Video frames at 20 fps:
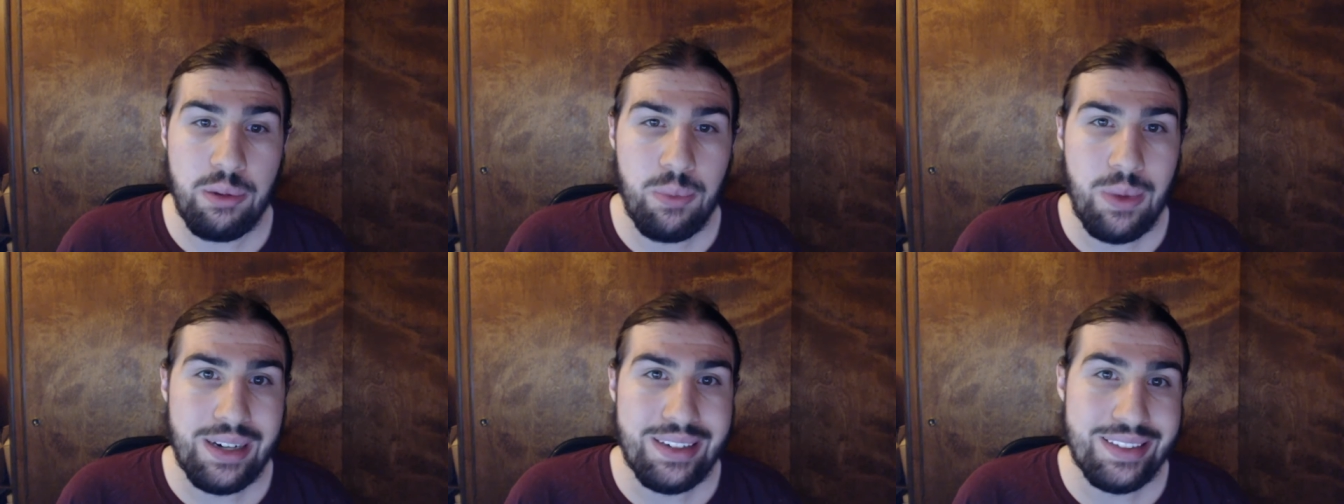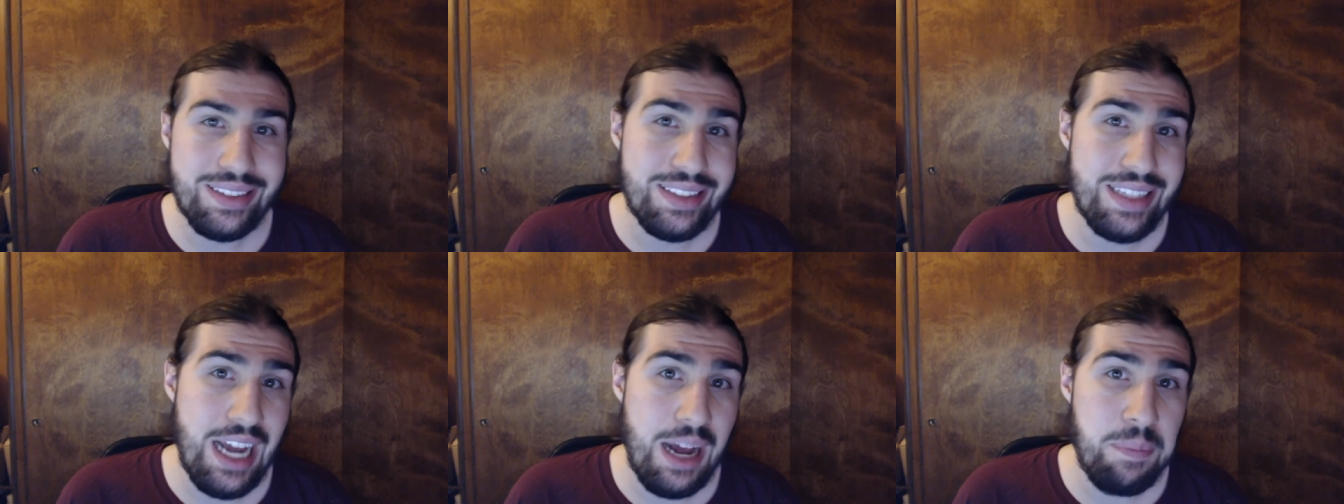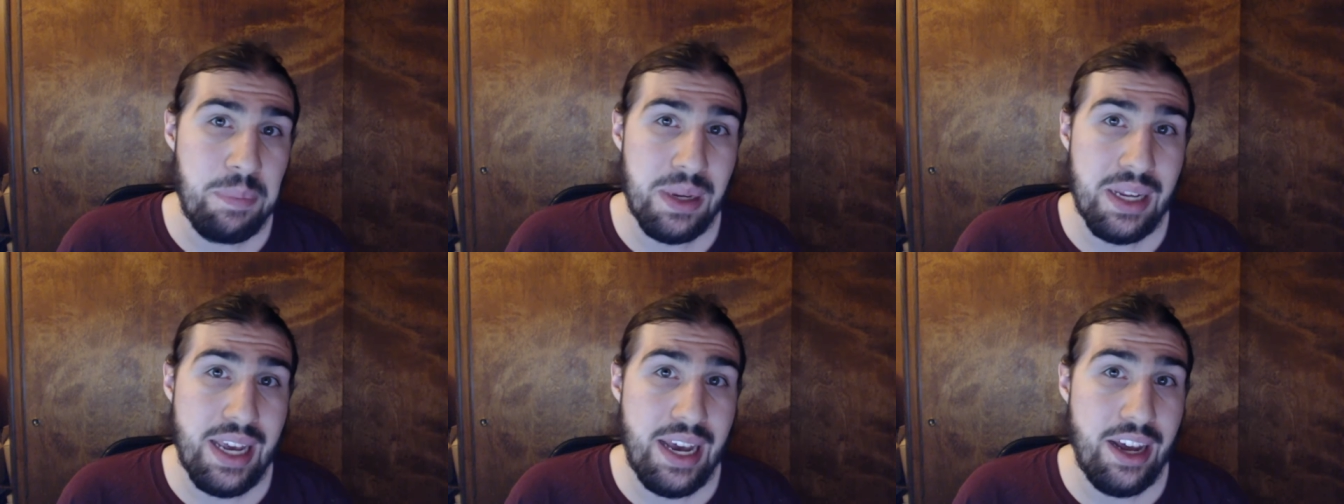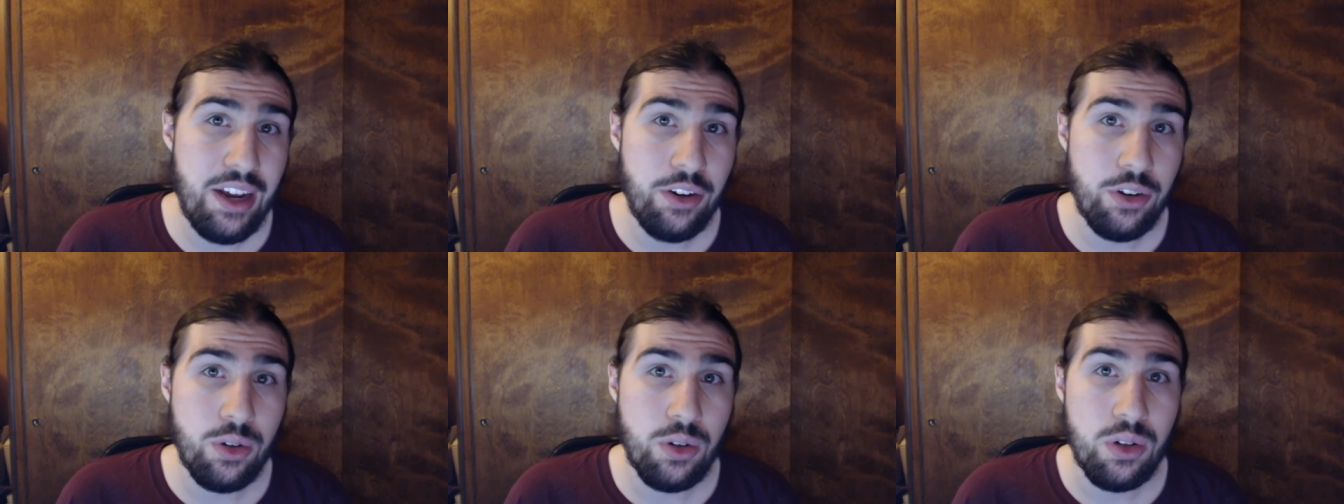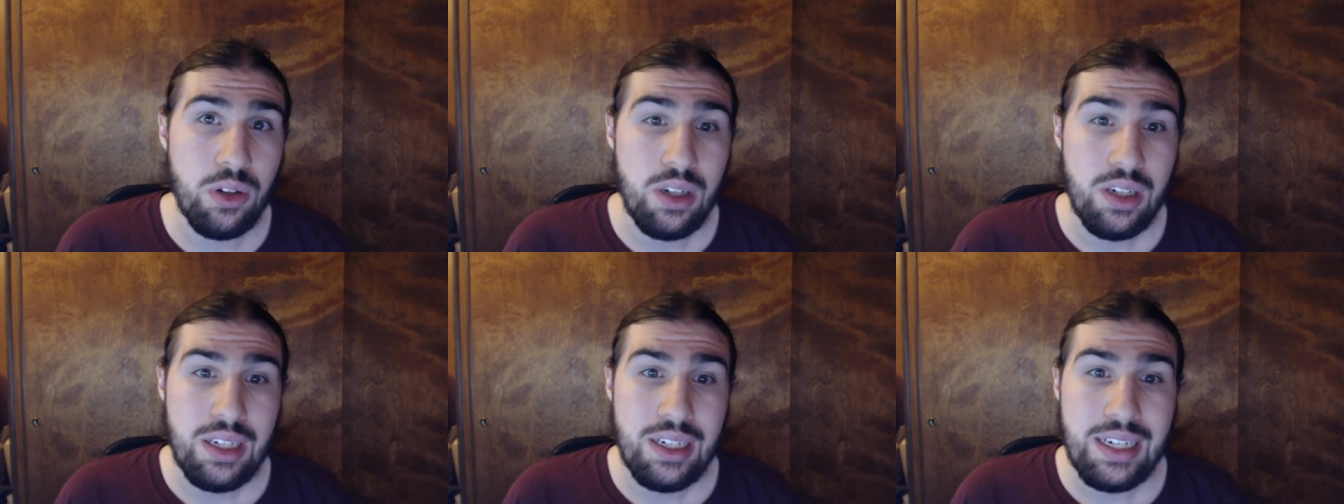and want to stop again or
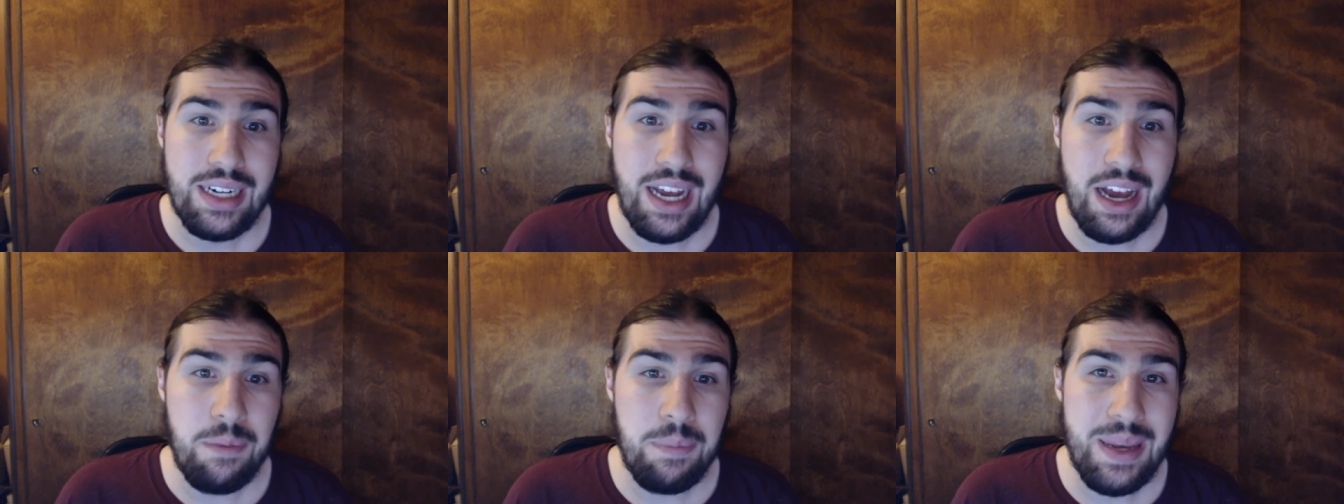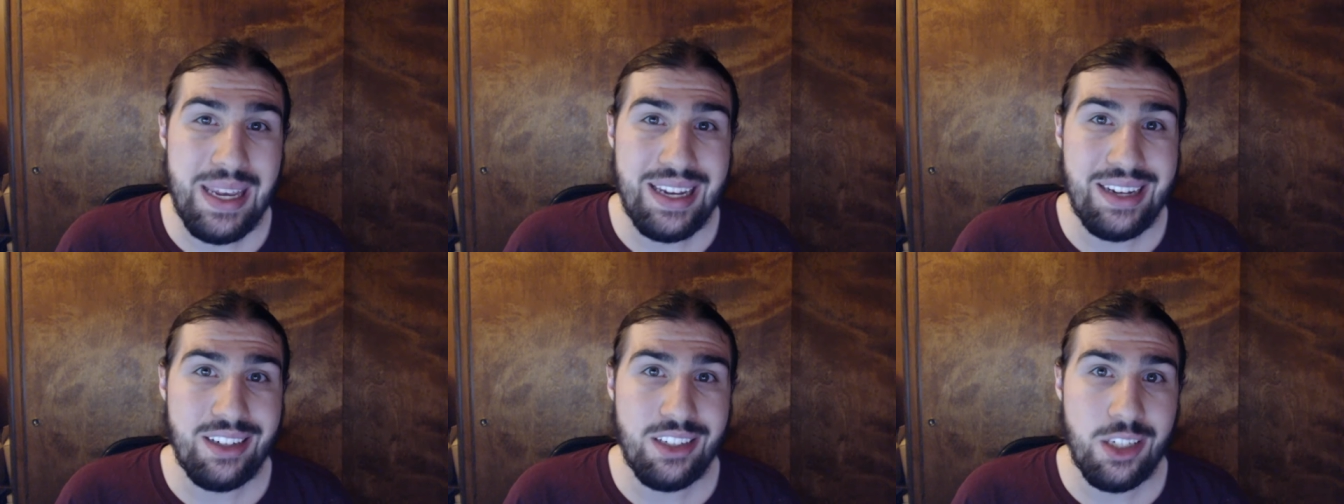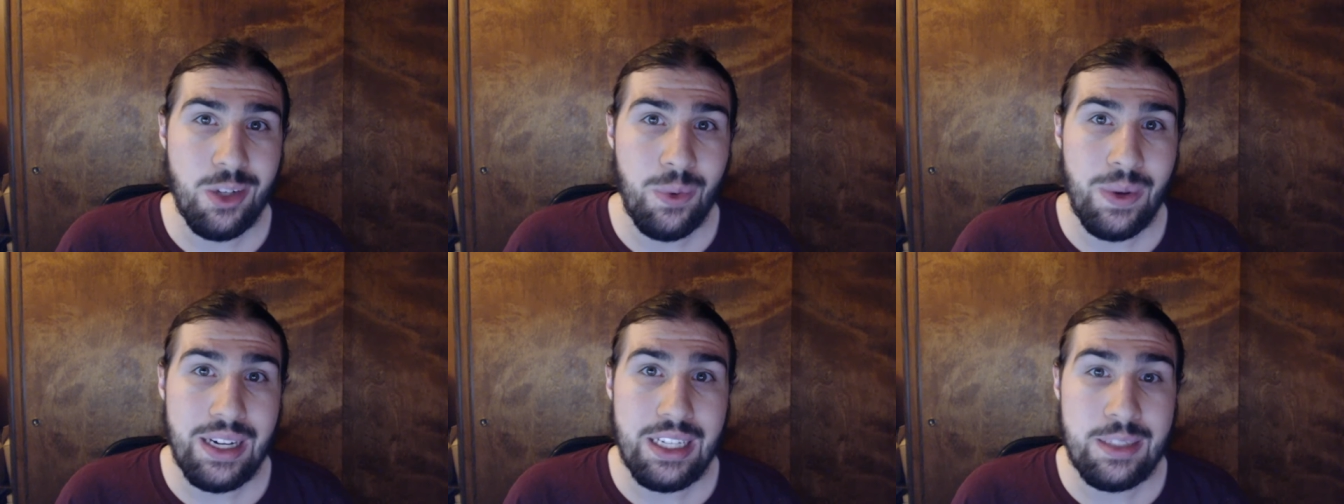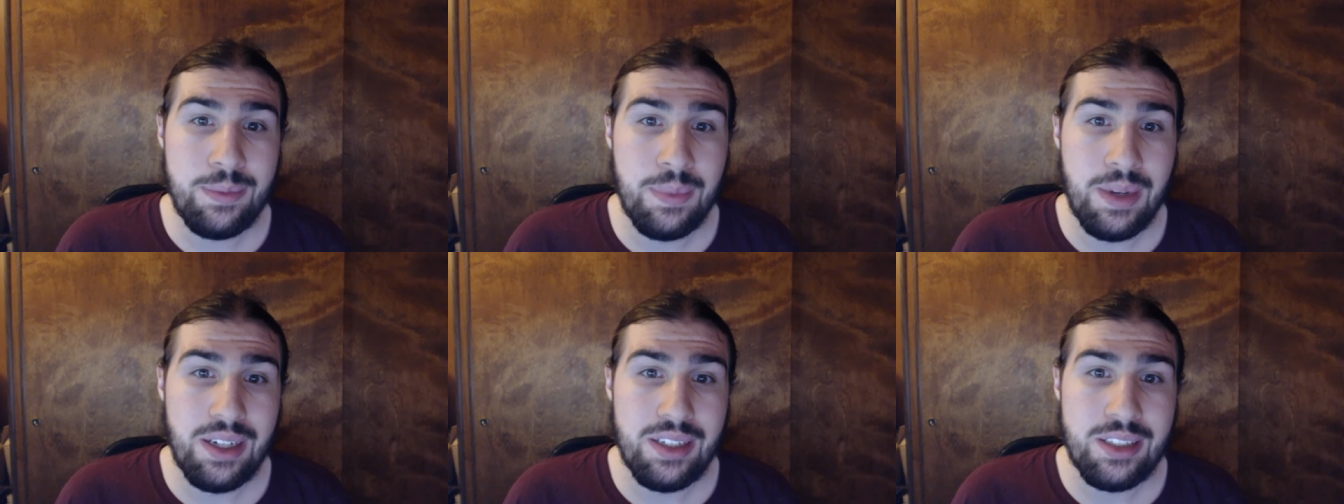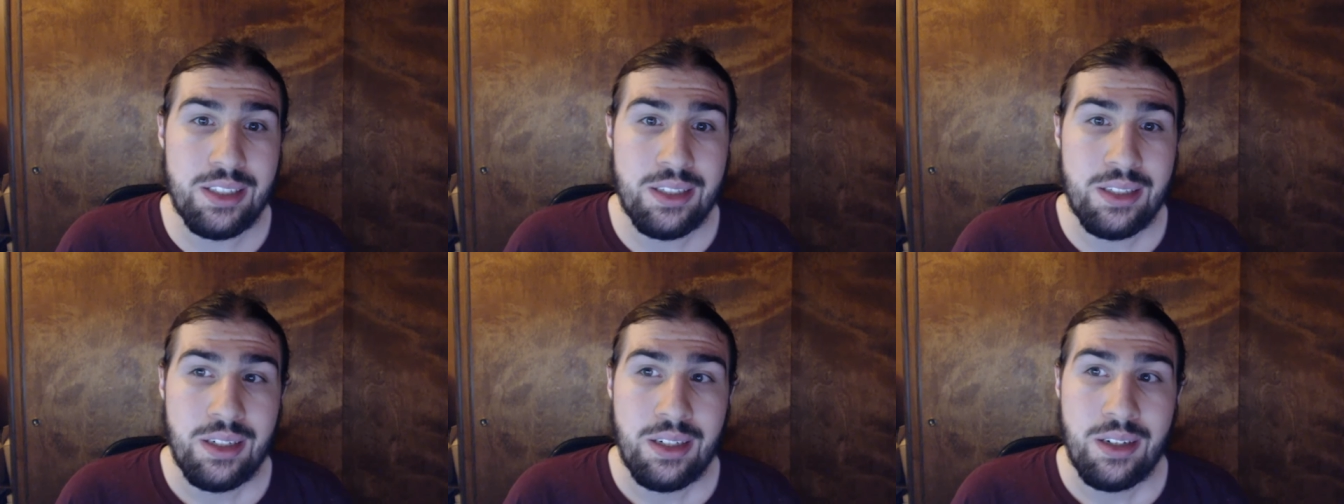not be into it as
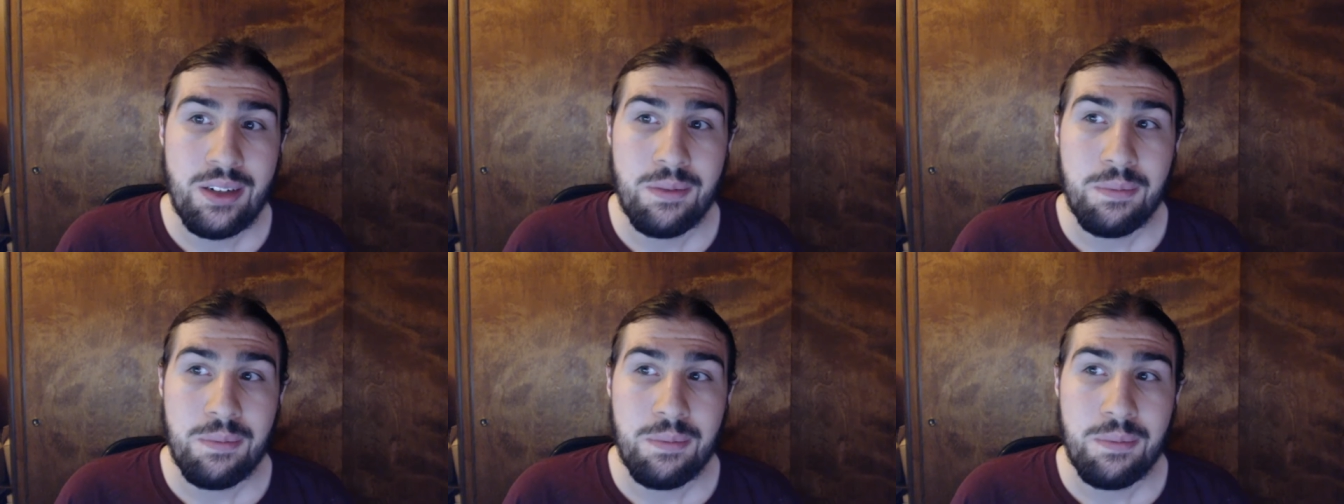much.